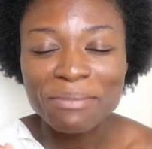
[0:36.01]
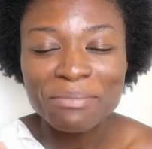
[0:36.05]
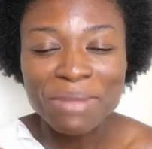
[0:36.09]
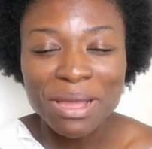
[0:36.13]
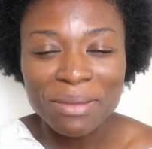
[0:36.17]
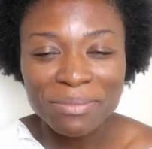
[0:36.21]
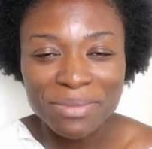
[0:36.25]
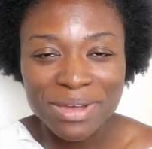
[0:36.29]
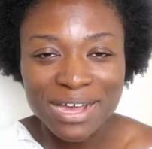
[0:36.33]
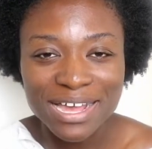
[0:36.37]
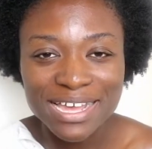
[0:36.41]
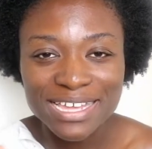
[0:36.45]
in
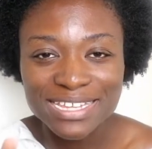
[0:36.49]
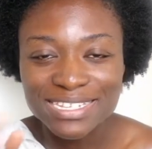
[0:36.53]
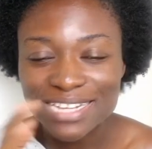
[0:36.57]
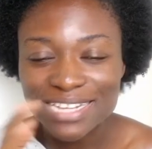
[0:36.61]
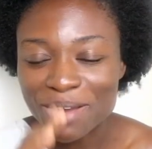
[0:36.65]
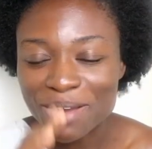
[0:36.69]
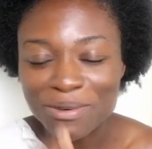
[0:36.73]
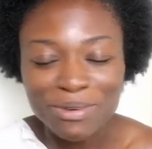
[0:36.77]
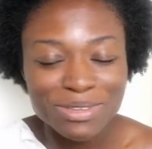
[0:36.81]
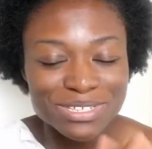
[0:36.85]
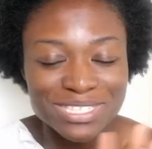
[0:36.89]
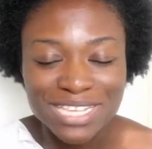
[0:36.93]
my
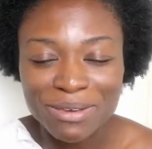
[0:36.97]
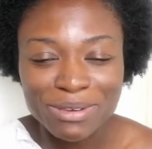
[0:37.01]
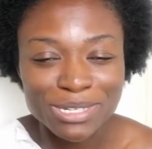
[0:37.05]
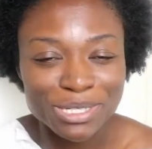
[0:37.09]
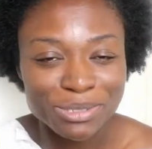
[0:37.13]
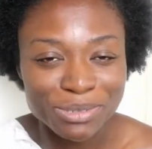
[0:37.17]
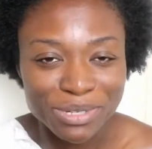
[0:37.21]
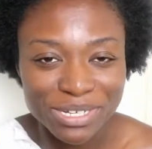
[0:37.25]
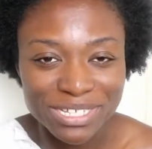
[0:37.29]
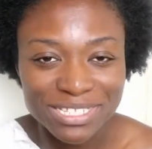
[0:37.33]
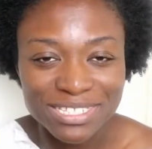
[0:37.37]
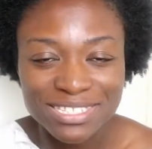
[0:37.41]
mind. I won't say
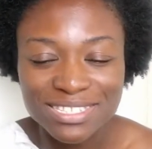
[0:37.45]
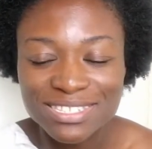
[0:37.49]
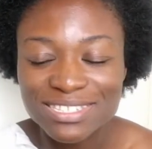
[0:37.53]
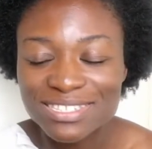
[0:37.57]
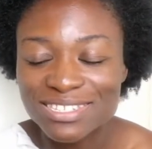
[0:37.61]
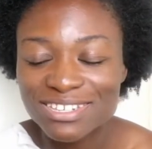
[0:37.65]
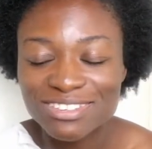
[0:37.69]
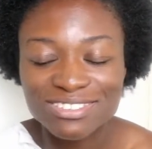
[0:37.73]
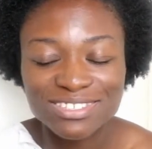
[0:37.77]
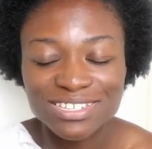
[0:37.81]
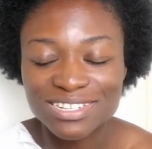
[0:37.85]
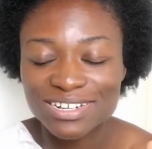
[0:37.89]
which ones
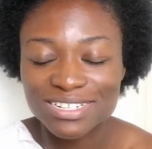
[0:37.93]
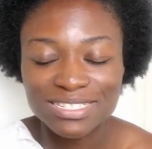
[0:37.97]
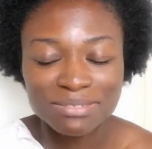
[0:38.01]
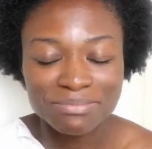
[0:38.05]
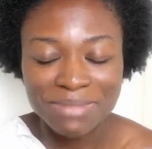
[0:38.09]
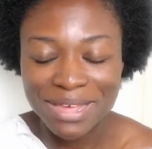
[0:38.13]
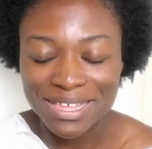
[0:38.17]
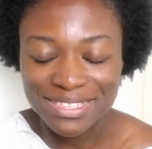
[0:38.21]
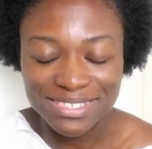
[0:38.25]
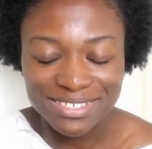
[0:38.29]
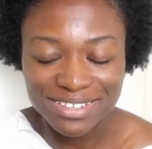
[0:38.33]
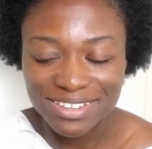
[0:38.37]
because it
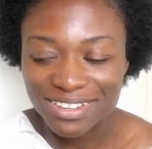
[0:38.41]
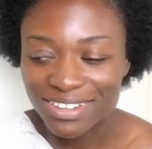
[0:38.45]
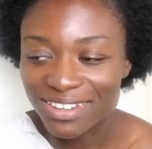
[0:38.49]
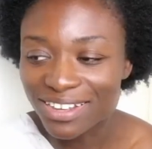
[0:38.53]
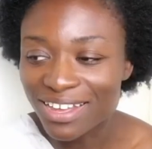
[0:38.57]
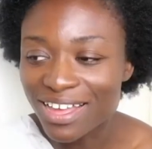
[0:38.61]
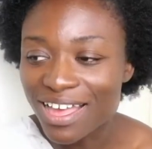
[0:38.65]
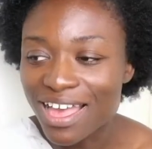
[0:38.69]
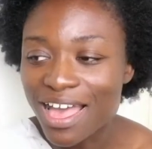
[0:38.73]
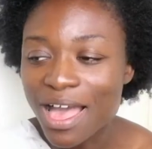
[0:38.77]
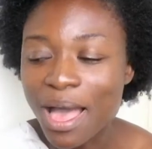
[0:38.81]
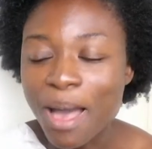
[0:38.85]
doesn't
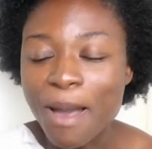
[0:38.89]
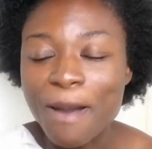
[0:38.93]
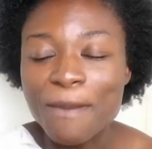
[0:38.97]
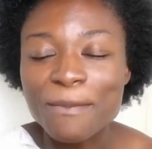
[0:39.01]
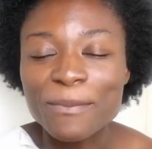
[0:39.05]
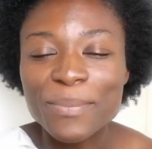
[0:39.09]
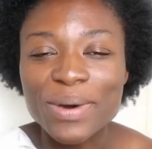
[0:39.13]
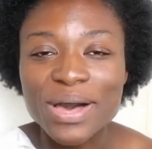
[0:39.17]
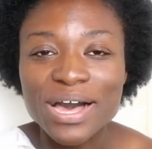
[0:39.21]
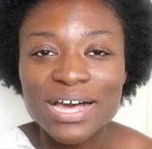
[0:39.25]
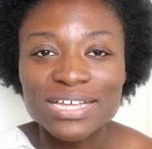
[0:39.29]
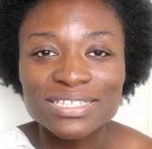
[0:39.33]
matter,
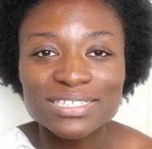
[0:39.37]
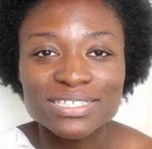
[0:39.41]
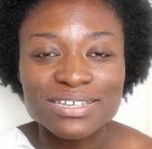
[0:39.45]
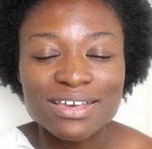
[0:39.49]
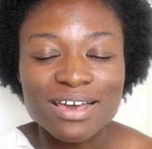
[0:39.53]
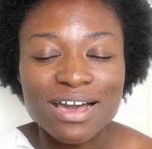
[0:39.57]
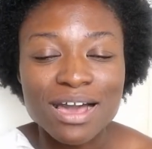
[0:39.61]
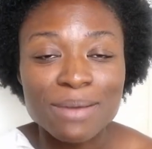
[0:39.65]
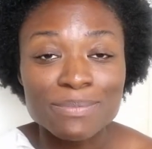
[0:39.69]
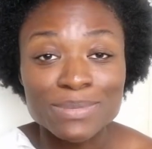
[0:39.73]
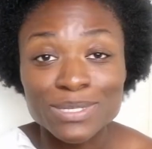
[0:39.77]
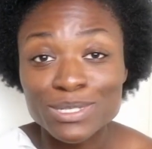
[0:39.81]

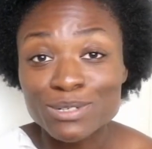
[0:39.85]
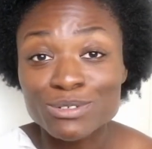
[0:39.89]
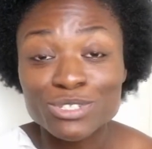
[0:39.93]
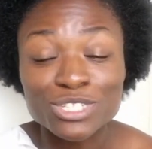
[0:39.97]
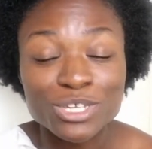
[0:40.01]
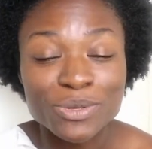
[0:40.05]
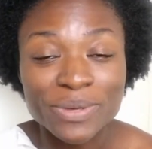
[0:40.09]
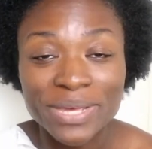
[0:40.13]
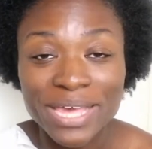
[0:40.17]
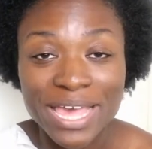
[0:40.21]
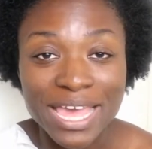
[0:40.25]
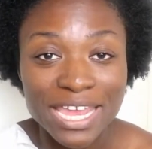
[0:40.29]
but I'm
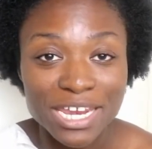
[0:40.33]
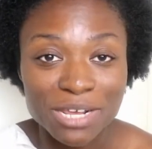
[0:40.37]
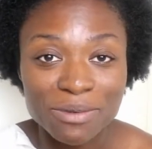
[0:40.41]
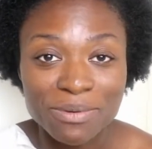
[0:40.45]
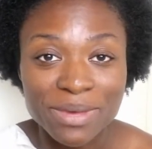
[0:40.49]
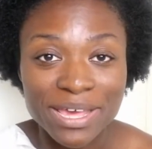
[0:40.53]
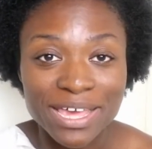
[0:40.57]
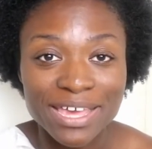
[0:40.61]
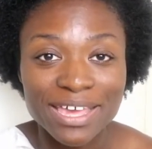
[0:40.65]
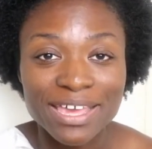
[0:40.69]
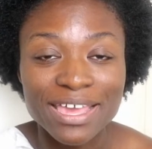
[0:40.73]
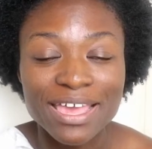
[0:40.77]
still doing it
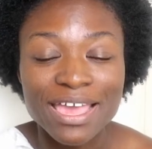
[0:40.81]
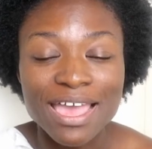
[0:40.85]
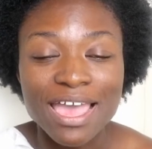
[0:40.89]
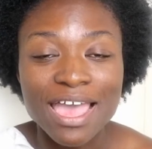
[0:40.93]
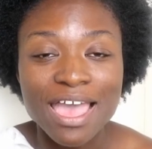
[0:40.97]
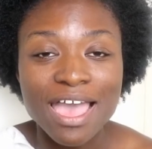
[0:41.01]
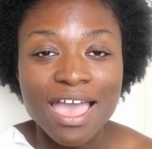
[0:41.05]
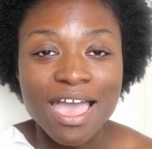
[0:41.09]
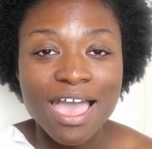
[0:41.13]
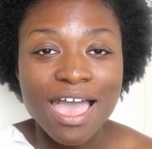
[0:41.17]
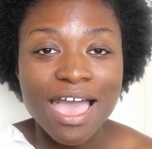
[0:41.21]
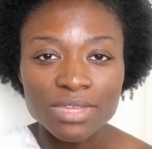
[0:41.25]
anyway.
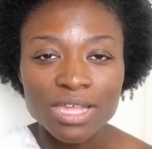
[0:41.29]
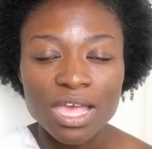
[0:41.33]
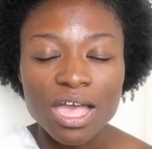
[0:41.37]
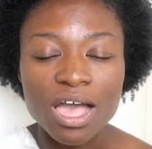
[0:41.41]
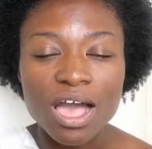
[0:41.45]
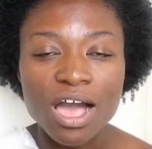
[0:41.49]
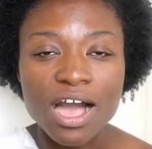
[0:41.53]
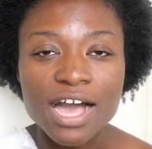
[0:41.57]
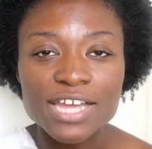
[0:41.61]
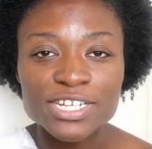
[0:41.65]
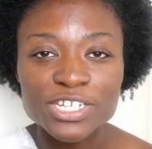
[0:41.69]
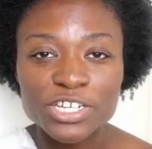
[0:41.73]

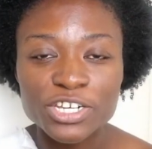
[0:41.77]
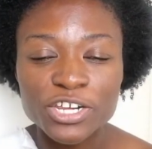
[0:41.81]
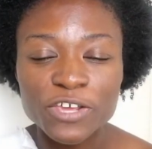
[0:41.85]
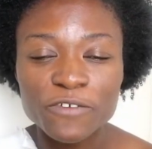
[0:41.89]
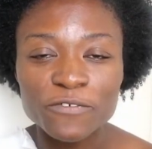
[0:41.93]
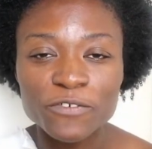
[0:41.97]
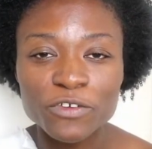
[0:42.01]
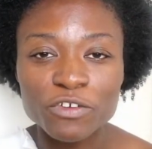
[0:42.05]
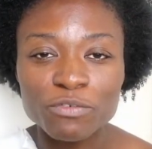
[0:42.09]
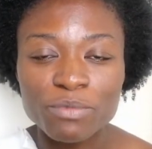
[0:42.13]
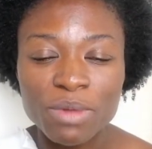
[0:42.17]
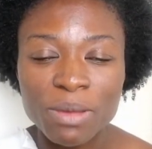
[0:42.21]
I don't
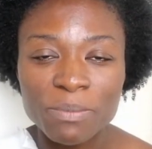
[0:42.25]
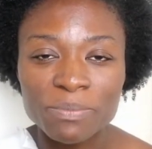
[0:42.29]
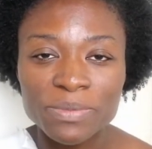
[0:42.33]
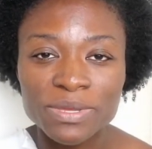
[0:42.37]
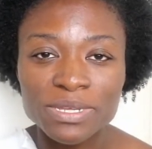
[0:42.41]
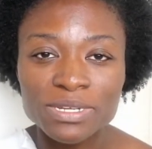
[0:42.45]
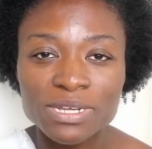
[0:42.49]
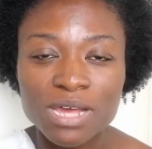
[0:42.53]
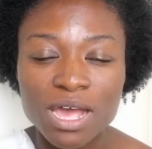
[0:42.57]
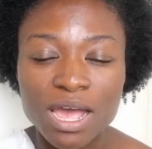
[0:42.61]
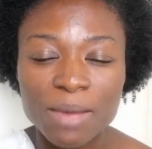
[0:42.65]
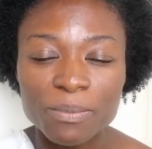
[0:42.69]
know if you
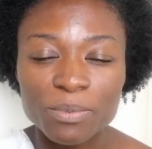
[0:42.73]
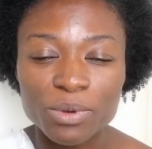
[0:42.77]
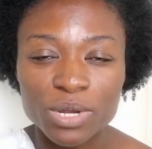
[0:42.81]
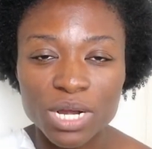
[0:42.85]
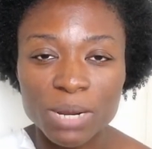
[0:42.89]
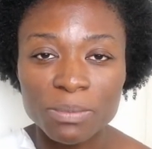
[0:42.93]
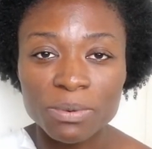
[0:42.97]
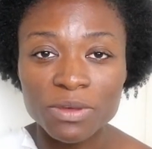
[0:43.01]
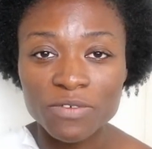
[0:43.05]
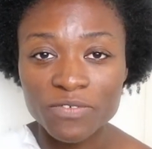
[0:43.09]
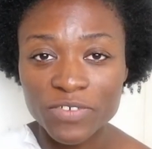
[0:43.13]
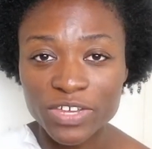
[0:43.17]
remembered, I
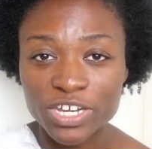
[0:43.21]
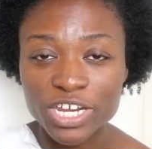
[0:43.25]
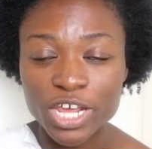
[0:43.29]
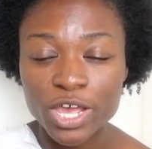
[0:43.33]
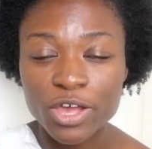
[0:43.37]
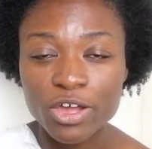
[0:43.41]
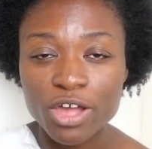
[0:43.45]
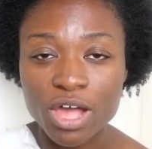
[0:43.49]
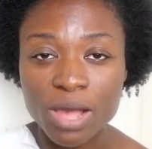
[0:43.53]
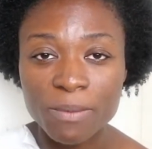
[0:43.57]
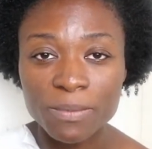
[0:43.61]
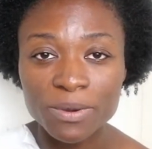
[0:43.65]
put up a
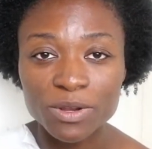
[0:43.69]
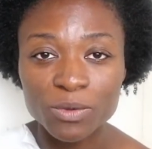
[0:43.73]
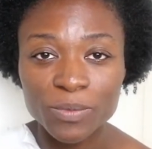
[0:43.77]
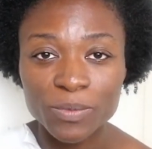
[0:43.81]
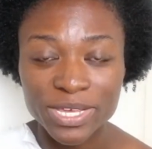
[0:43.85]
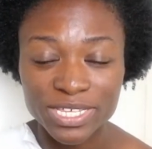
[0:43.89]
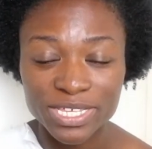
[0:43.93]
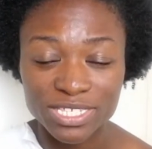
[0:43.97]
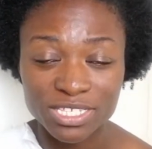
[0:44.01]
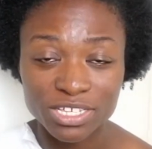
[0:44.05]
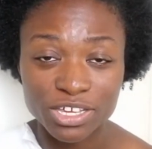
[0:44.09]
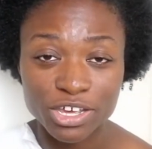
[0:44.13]
video a couple
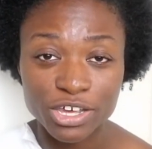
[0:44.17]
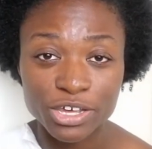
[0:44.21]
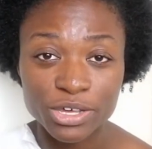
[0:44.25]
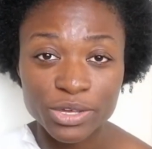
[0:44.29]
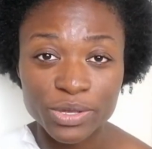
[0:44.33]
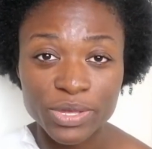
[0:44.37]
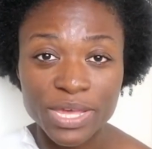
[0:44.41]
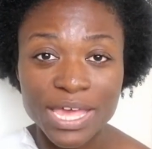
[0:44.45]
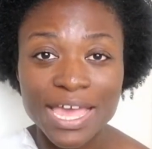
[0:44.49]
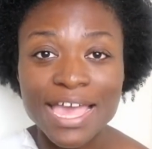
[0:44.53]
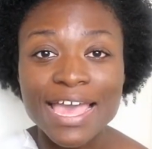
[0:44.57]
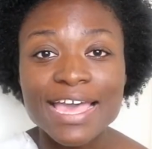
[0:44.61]
of weeks
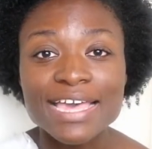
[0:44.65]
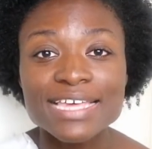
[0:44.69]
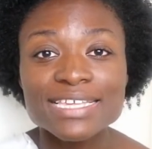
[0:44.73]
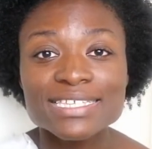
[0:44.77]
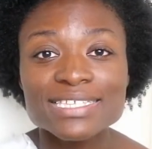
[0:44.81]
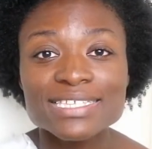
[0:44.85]
ago